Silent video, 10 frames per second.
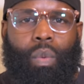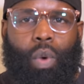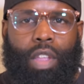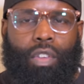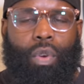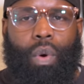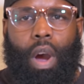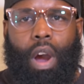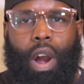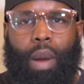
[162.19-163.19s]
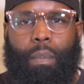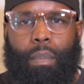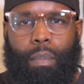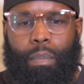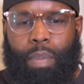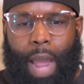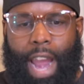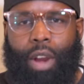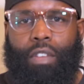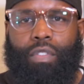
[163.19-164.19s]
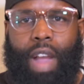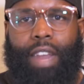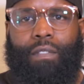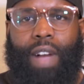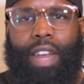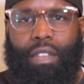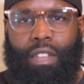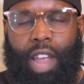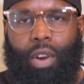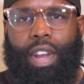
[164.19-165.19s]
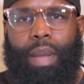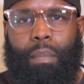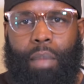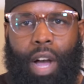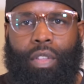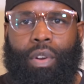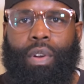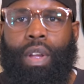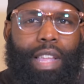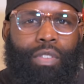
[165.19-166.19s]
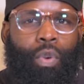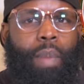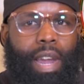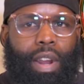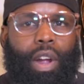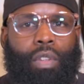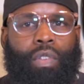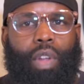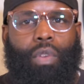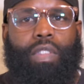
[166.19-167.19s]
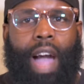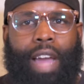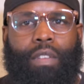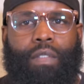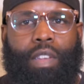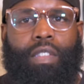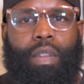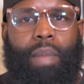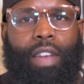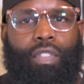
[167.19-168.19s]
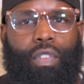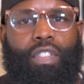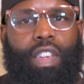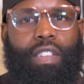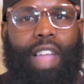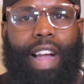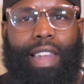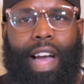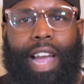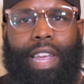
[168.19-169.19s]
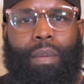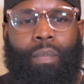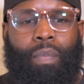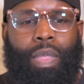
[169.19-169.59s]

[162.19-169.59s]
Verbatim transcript: when you are parents trying to find a surrogate mother, you better go to those doctor visits to make sure she's not lying.